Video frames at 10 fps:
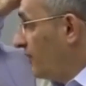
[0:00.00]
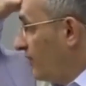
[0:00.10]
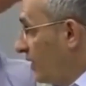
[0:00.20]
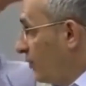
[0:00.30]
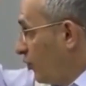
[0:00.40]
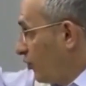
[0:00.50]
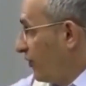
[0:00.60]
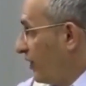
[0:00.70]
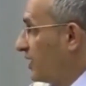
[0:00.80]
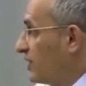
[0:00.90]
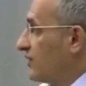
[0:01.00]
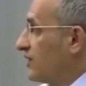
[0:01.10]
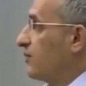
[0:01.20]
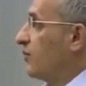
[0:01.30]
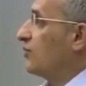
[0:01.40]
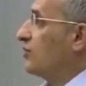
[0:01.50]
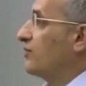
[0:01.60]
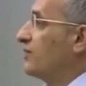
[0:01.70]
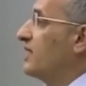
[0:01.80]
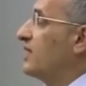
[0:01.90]
With subtle energy, a person can
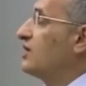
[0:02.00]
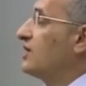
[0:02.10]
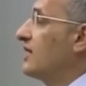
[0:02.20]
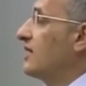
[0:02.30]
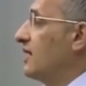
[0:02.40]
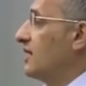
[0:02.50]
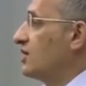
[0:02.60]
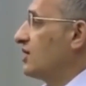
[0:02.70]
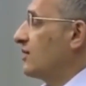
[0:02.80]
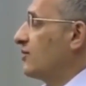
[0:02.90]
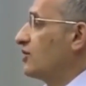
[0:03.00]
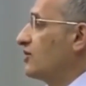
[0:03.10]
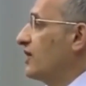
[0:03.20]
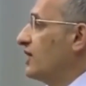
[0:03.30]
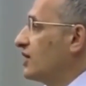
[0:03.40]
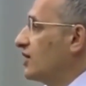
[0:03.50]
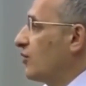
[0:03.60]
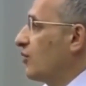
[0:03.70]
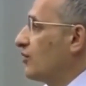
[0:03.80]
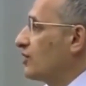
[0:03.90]
heal another person. Animals can
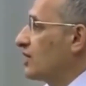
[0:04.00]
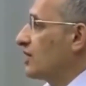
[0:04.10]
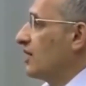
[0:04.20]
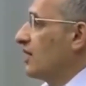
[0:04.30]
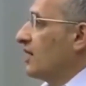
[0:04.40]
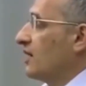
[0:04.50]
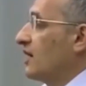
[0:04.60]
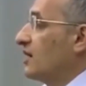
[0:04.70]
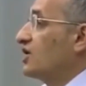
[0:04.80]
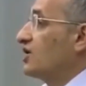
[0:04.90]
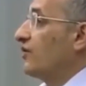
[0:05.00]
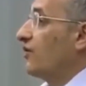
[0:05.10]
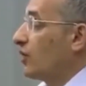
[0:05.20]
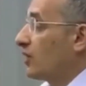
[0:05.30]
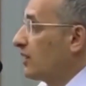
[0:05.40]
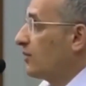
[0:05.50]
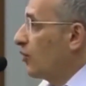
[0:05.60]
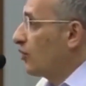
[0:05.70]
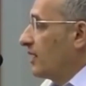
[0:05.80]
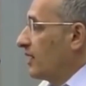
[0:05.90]
also heal with their energy of love.
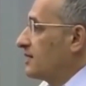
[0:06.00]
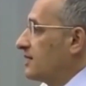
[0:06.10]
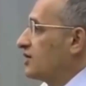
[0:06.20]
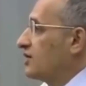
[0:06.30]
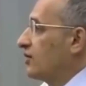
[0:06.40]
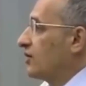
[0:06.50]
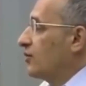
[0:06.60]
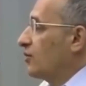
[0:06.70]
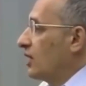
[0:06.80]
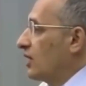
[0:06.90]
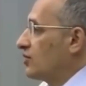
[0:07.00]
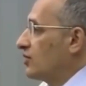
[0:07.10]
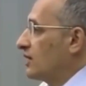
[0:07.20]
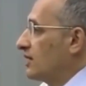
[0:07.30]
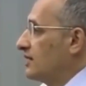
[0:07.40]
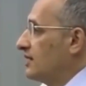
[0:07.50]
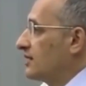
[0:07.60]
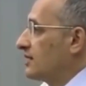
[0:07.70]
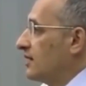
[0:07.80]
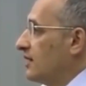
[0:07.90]
If you treat an animal well, the
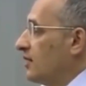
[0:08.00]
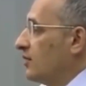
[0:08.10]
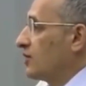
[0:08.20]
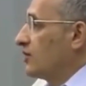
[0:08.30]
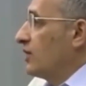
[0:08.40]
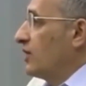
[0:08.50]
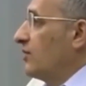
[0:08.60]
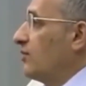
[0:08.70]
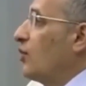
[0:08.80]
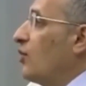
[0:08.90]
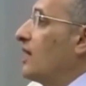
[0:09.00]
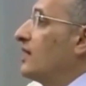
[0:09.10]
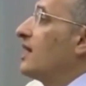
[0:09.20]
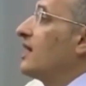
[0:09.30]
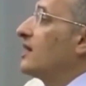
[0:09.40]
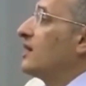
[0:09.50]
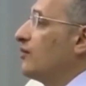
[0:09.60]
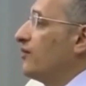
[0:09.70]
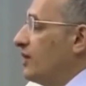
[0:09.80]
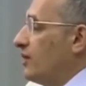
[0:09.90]
animal can have a great deal of love energy,
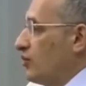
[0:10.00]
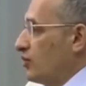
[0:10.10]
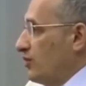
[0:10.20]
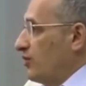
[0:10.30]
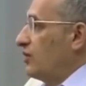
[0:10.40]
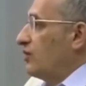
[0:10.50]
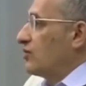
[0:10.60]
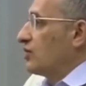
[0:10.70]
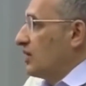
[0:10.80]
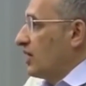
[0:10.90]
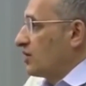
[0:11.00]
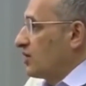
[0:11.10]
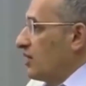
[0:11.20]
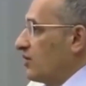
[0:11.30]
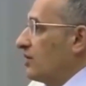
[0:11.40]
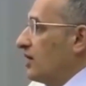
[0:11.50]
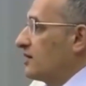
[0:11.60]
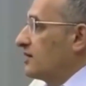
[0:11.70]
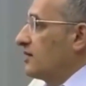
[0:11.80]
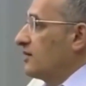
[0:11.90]
just like humans. Love is not
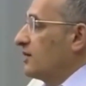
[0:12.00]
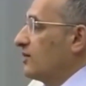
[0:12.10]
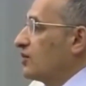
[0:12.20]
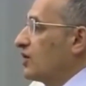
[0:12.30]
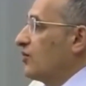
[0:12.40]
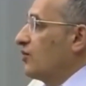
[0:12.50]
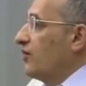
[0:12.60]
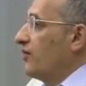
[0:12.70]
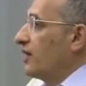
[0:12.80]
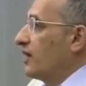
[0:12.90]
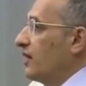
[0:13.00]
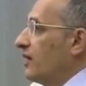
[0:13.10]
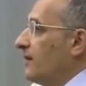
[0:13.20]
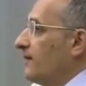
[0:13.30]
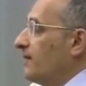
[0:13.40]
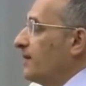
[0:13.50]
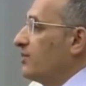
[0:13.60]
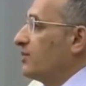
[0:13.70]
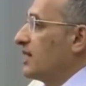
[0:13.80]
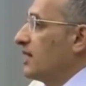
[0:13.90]
necessarily manifested only in
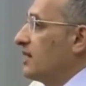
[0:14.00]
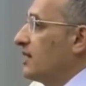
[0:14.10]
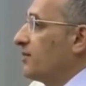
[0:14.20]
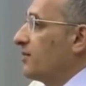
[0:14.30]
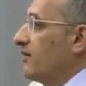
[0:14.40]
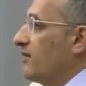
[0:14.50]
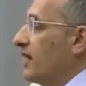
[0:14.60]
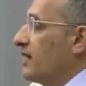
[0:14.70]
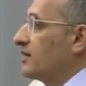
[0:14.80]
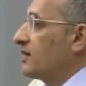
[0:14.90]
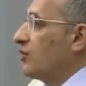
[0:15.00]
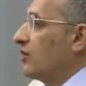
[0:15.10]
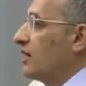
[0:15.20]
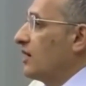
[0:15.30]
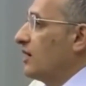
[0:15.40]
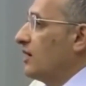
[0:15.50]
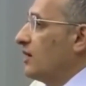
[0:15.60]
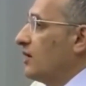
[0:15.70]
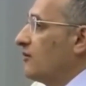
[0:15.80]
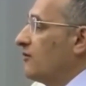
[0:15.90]
consciousness that is completely pure. There are
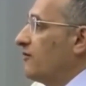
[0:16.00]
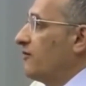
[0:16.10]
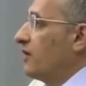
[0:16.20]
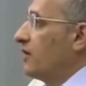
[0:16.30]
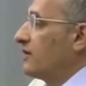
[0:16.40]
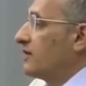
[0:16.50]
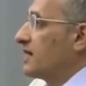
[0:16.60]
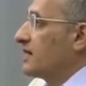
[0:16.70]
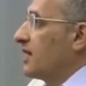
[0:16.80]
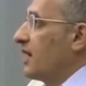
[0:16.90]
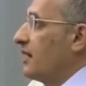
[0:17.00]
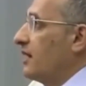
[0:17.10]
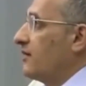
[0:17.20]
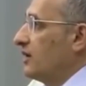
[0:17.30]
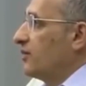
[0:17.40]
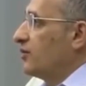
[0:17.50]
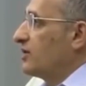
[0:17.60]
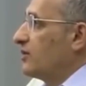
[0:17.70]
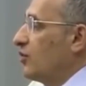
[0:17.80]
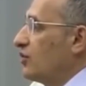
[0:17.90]
different types of love. A
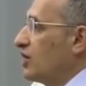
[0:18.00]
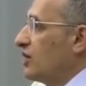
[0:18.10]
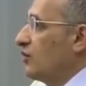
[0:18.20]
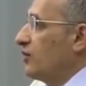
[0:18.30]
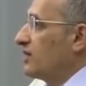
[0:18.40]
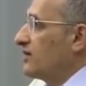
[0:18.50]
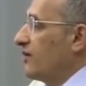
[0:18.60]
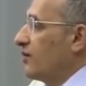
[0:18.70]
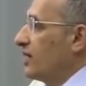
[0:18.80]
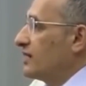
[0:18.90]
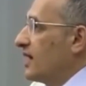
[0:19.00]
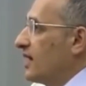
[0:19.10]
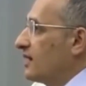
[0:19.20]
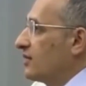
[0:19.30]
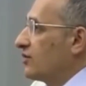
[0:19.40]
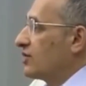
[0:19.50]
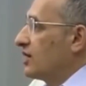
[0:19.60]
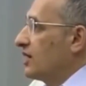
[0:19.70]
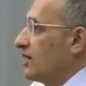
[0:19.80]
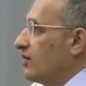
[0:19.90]
horse can also love its owner, providing
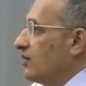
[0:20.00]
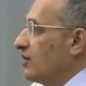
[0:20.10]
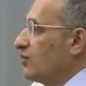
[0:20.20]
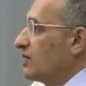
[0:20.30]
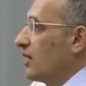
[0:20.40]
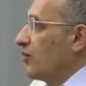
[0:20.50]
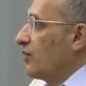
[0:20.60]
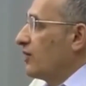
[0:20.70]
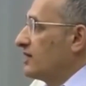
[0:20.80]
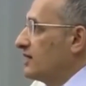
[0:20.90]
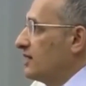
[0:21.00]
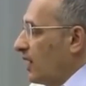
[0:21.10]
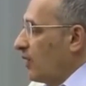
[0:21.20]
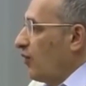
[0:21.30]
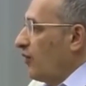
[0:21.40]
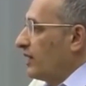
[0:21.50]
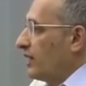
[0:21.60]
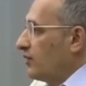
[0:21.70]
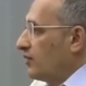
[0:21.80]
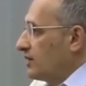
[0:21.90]
health and strength. A cow
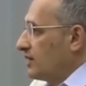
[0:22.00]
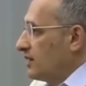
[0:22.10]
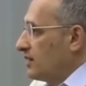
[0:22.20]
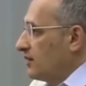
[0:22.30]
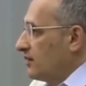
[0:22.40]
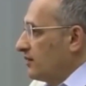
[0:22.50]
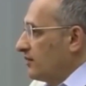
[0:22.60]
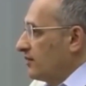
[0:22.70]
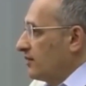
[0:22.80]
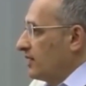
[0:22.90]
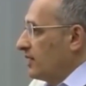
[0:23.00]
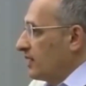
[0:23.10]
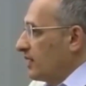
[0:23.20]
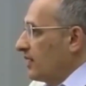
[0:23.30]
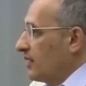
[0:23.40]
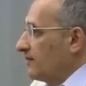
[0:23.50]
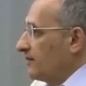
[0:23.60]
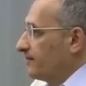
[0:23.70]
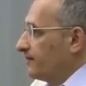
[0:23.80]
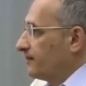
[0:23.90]
gives strength as well. Animals have the
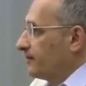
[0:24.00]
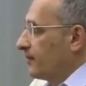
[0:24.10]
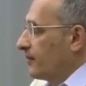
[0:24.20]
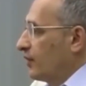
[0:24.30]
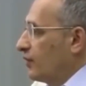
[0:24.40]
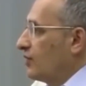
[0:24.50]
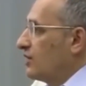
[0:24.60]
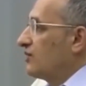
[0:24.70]
potential to heal.